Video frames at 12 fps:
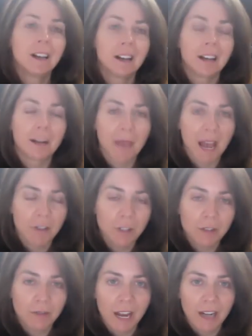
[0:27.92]
um,
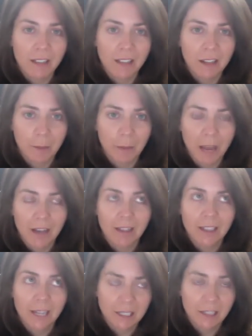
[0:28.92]
after the fact to come back
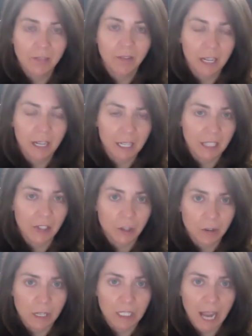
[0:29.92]
and testify
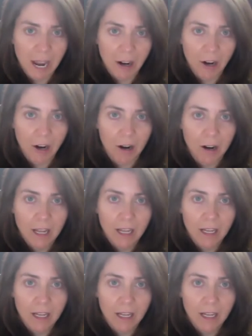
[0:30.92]
against her attacker.